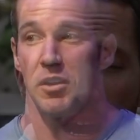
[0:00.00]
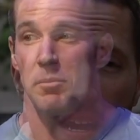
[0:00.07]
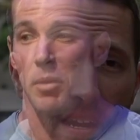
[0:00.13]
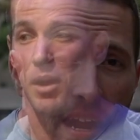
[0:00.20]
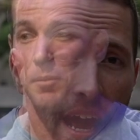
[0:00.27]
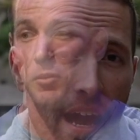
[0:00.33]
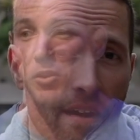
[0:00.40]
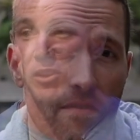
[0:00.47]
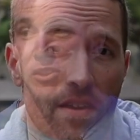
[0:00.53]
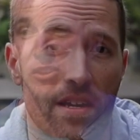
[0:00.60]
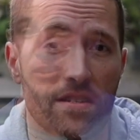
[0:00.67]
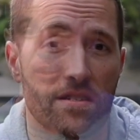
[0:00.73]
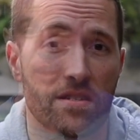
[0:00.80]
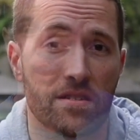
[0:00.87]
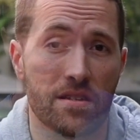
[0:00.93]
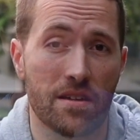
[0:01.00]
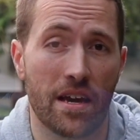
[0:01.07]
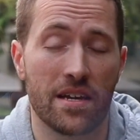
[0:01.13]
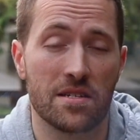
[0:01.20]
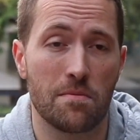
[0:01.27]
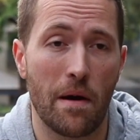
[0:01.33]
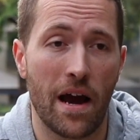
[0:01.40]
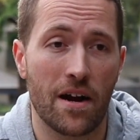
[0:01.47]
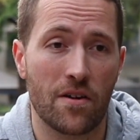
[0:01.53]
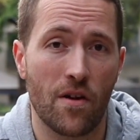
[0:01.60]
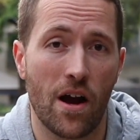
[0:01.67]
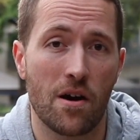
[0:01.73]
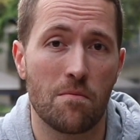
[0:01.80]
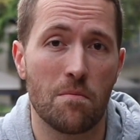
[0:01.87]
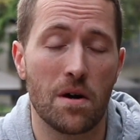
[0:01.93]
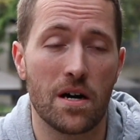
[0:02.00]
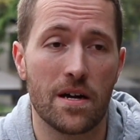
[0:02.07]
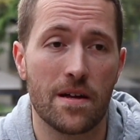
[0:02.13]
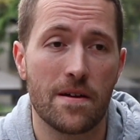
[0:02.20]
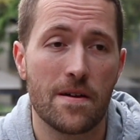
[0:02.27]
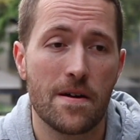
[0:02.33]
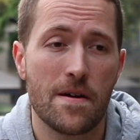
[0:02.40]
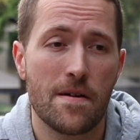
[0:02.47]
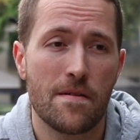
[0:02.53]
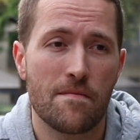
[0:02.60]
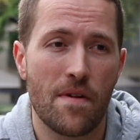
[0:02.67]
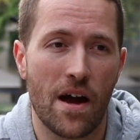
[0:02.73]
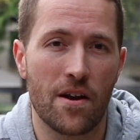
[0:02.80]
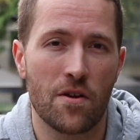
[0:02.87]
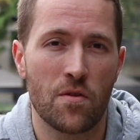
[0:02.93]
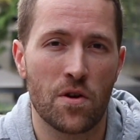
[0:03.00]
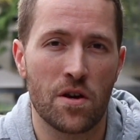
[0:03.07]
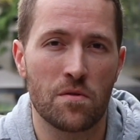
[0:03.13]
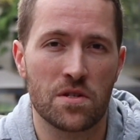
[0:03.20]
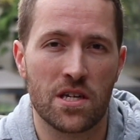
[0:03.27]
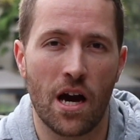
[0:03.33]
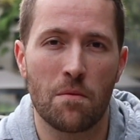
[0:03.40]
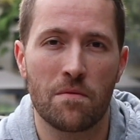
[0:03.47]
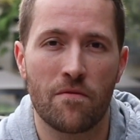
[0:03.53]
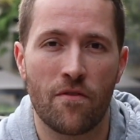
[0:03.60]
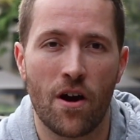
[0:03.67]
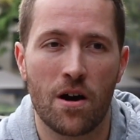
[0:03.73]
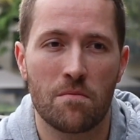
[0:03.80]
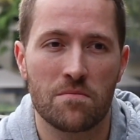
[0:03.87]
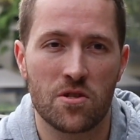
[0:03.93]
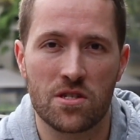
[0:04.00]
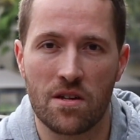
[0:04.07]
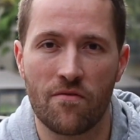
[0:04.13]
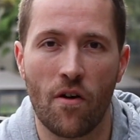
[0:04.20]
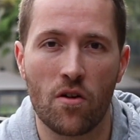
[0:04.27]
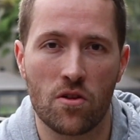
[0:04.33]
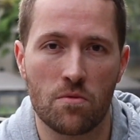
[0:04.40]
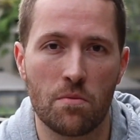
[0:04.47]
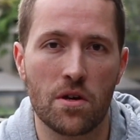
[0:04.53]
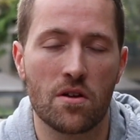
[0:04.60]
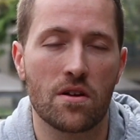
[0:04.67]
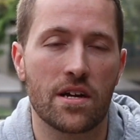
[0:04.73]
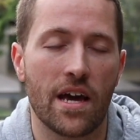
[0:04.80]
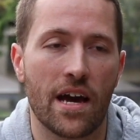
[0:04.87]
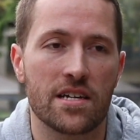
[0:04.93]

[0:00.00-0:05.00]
I didn't have his background, but I knew where he was coming from, just a vulnerability